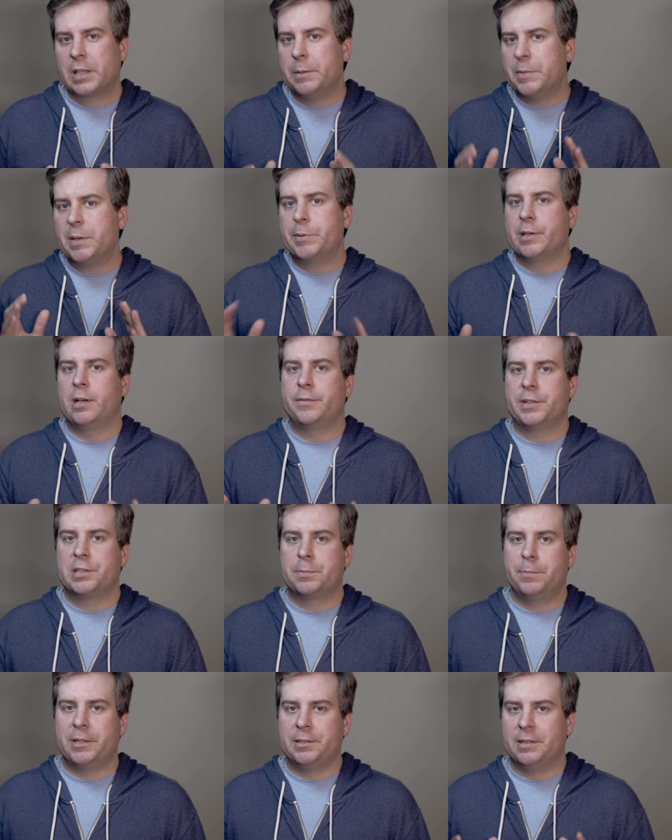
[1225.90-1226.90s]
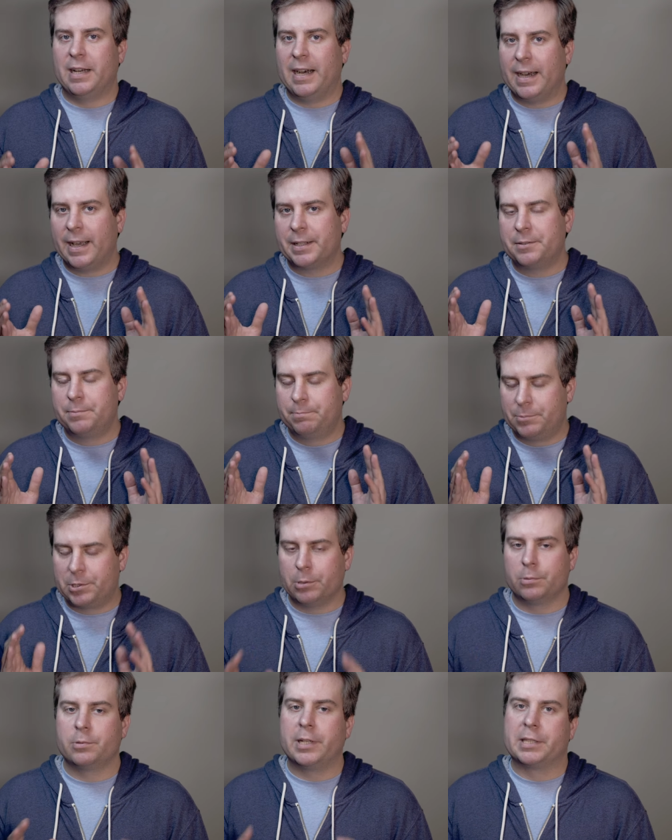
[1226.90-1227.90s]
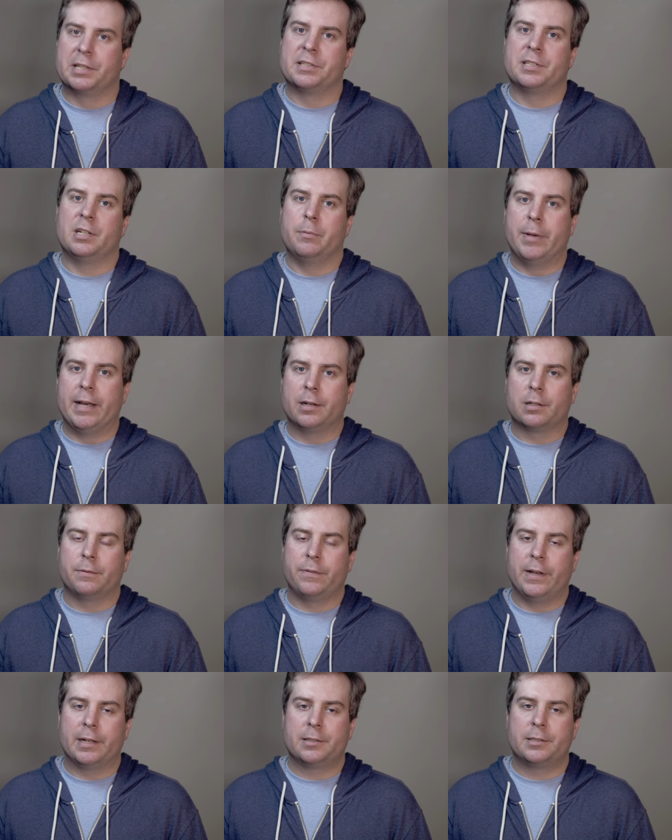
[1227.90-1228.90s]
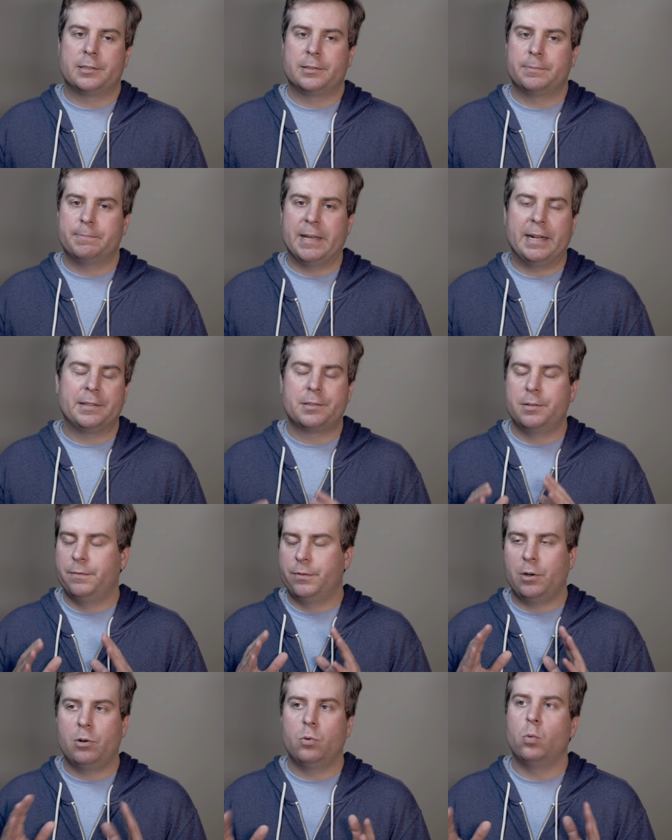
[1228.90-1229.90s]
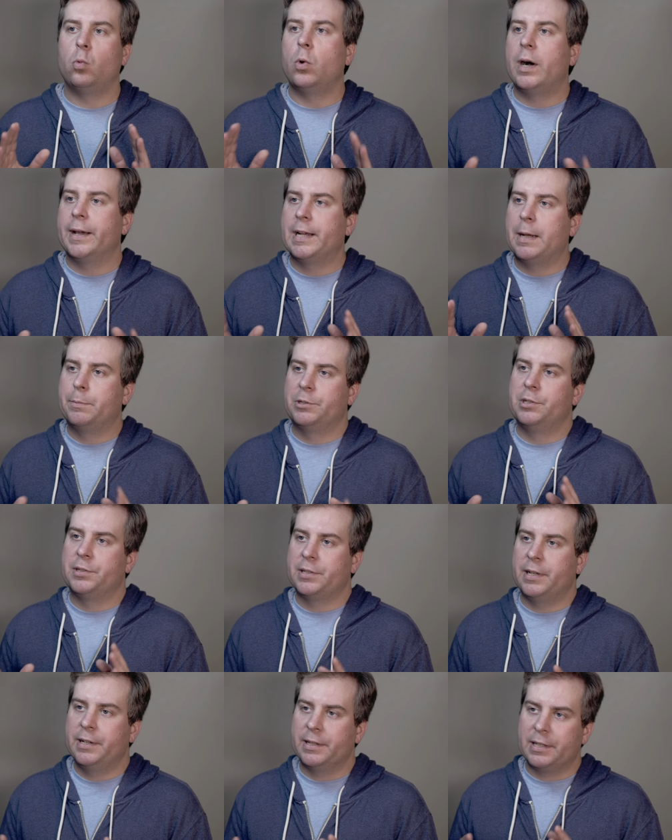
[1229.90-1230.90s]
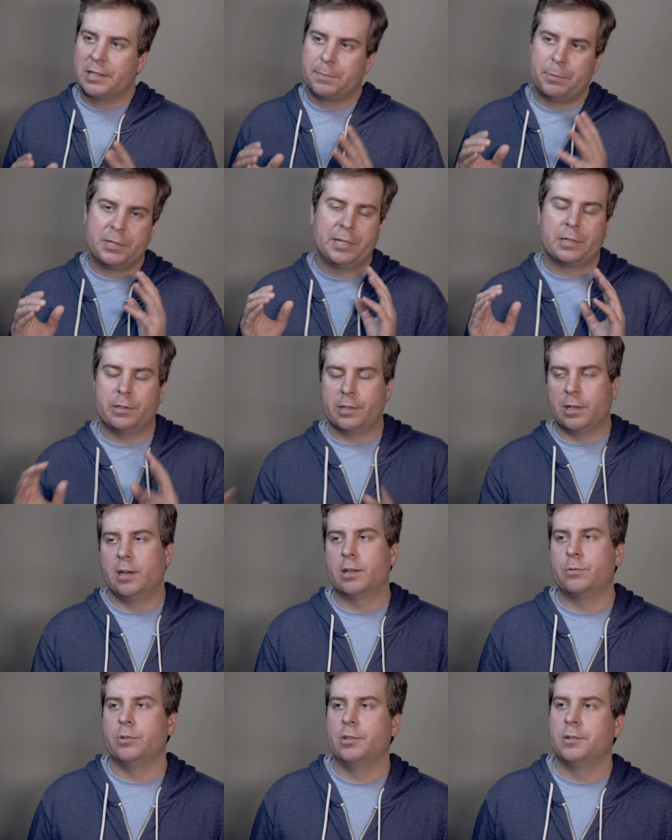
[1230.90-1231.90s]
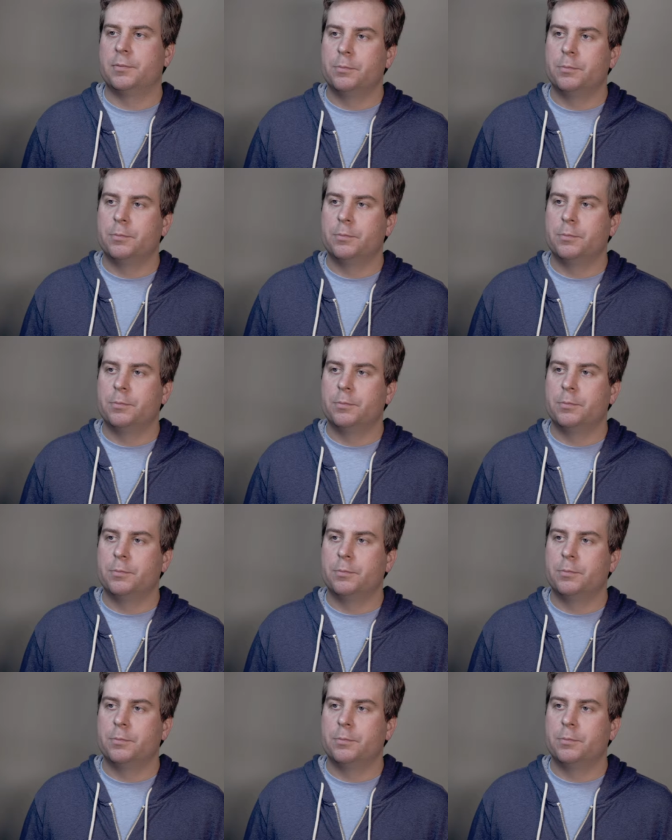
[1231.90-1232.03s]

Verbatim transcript: It may be obvious, but I don't like the cinematic effect. At its default wide aperture setting, it's particularly awkward,